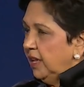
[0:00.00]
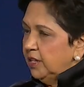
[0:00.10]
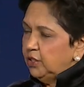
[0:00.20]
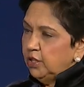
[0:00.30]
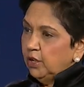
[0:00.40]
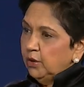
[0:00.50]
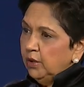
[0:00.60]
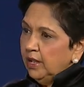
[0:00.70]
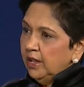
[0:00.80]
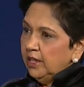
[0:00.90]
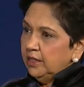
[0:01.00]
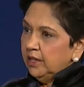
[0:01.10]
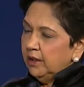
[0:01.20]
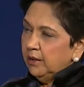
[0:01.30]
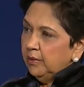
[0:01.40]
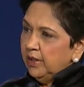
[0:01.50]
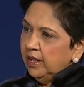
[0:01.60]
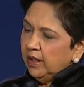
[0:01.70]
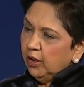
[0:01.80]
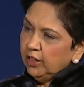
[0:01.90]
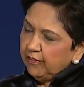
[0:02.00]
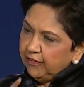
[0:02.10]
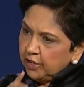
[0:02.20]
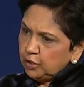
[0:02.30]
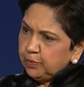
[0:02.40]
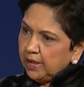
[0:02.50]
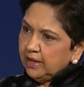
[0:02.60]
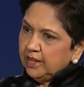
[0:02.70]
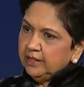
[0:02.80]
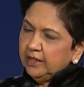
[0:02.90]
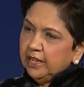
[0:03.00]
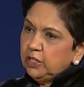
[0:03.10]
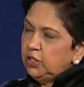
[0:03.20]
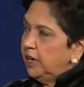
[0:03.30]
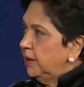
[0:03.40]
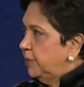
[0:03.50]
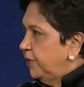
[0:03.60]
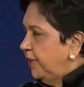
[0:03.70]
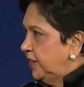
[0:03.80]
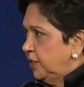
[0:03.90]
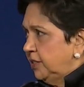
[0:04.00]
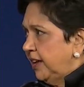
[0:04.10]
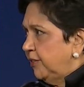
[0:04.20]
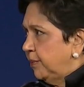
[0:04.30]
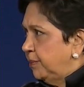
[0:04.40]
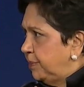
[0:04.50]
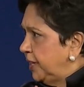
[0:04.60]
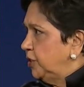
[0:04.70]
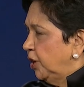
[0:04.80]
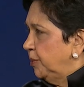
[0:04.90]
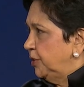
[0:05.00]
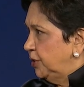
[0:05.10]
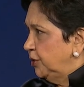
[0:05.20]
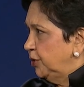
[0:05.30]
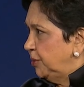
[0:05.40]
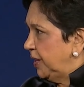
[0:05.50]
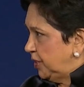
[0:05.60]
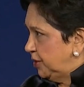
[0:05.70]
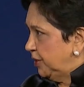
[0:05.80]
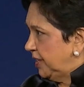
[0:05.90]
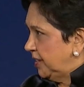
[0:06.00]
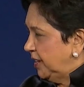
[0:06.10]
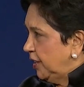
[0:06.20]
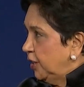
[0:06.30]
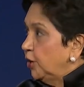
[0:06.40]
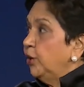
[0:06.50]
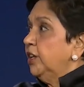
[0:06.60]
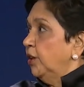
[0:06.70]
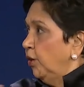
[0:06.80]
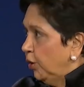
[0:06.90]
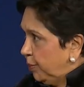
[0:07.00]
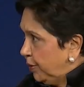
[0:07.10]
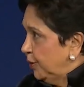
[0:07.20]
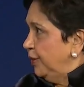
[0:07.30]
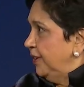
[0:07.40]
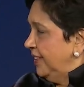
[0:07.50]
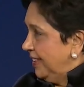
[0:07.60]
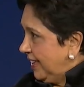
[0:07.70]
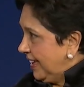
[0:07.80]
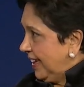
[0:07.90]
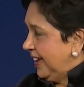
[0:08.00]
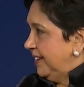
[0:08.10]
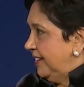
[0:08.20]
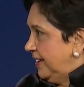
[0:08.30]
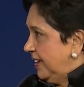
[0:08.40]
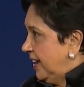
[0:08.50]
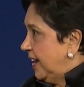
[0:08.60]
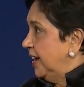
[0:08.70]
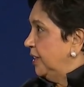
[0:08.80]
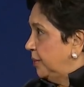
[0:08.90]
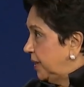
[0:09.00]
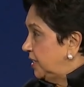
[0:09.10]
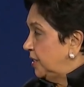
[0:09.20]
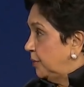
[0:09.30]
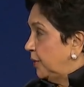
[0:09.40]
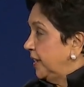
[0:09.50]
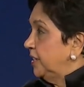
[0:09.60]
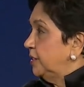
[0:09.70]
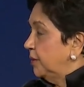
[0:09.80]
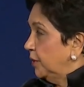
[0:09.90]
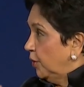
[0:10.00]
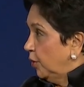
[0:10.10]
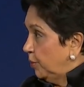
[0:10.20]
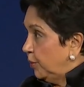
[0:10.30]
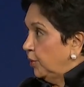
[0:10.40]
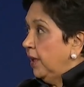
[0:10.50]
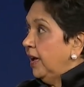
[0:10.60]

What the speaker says: And so on the first part, I think HR professionals have a big job to do to make sure that you look at the whole pool and hire the best and brightest from the whole pool.